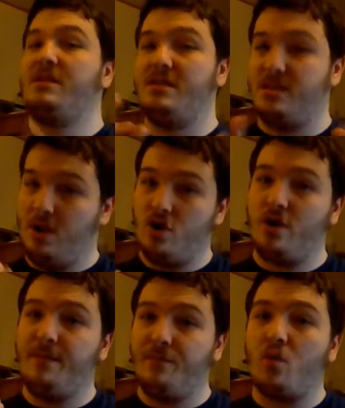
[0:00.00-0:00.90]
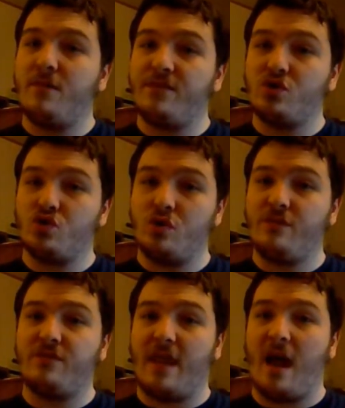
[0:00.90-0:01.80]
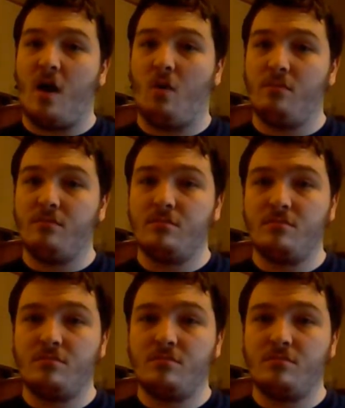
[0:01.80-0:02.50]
He's learning more of the truth now.